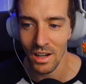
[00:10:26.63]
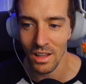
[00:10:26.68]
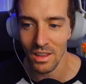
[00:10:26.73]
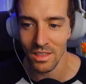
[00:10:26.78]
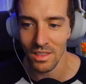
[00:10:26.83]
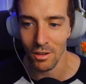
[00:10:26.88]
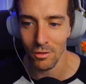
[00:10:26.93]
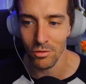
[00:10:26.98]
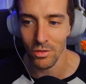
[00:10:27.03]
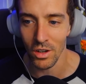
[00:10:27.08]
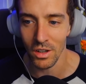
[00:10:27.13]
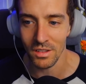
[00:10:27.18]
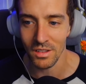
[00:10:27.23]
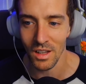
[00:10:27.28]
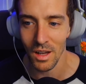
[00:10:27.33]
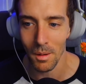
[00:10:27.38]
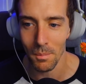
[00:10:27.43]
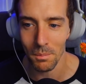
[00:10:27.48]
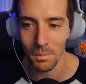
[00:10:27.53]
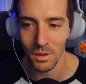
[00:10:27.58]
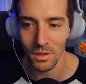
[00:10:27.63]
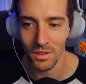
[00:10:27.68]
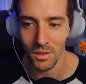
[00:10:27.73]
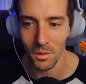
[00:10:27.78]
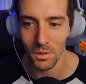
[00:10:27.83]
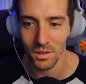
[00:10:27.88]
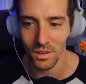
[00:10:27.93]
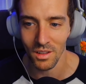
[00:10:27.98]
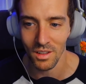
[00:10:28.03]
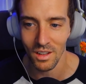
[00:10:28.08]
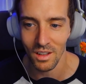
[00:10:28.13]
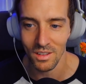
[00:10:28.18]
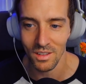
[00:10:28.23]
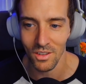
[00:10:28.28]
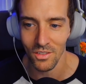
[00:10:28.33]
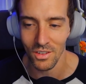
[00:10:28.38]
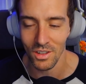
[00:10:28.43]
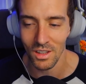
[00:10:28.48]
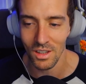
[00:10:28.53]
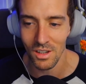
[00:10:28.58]
I think fucked up because there was a
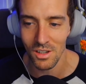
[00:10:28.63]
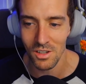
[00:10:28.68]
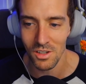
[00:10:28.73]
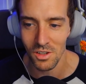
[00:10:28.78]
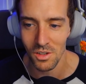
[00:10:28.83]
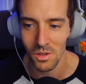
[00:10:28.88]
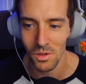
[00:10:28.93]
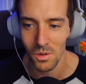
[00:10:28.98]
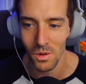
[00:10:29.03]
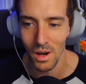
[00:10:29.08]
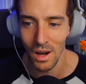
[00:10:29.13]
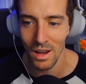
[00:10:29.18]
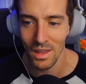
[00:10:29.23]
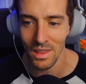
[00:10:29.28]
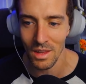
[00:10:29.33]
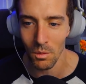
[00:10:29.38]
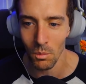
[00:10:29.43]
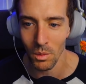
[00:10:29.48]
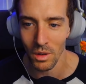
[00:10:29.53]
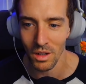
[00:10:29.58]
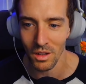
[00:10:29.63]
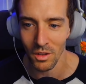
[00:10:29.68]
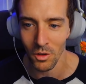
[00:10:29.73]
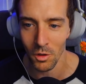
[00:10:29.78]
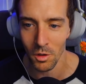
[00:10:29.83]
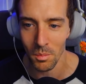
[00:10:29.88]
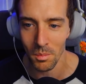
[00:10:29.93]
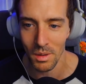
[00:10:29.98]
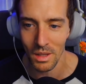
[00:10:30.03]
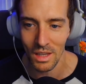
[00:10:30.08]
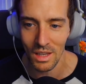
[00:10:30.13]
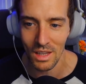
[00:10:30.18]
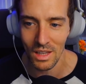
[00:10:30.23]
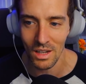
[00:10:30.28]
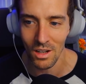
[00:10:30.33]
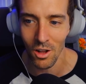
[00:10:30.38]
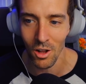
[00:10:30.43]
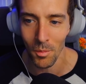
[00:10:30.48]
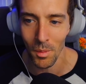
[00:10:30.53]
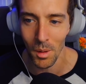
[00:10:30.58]
connectivity issue, hmm. and then when it loaded me in,
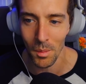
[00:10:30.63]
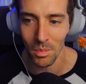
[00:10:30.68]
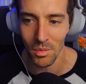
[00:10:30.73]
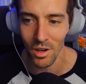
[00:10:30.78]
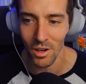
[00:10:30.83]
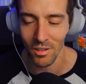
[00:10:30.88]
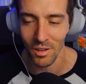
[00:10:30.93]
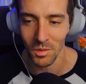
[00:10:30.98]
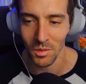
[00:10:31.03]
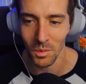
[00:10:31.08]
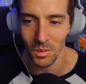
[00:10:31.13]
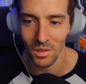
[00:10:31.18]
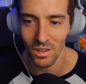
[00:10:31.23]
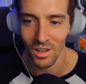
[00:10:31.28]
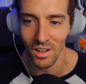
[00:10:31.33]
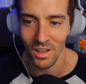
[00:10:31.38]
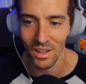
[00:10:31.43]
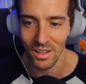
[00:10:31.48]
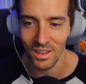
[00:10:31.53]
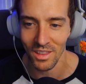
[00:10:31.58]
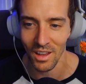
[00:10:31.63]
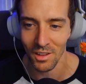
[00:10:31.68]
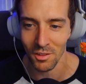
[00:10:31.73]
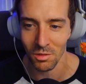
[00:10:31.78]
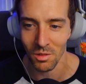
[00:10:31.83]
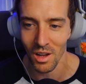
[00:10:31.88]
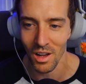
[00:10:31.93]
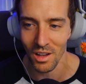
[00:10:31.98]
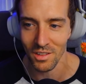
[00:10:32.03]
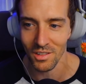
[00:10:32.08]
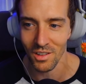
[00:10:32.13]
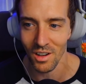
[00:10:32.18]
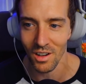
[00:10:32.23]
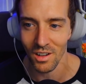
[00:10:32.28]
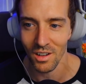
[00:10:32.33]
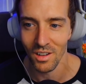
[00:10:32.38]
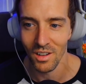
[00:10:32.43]
all my progress was gone. Thanks, Rockstar.